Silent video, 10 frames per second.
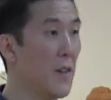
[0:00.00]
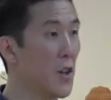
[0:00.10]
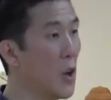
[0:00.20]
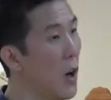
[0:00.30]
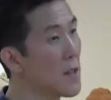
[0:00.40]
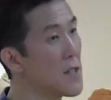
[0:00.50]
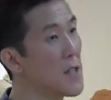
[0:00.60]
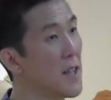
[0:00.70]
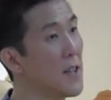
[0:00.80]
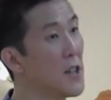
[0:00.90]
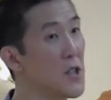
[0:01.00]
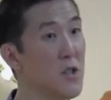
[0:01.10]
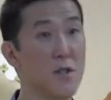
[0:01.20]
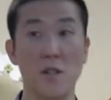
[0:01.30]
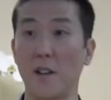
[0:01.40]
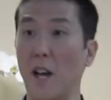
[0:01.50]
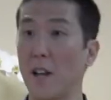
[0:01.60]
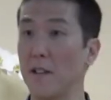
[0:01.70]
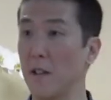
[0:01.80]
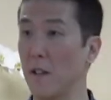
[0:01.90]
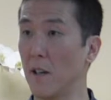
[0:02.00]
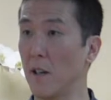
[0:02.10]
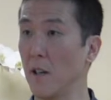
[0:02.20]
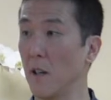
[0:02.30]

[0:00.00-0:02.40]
If the causes and conditions are not there,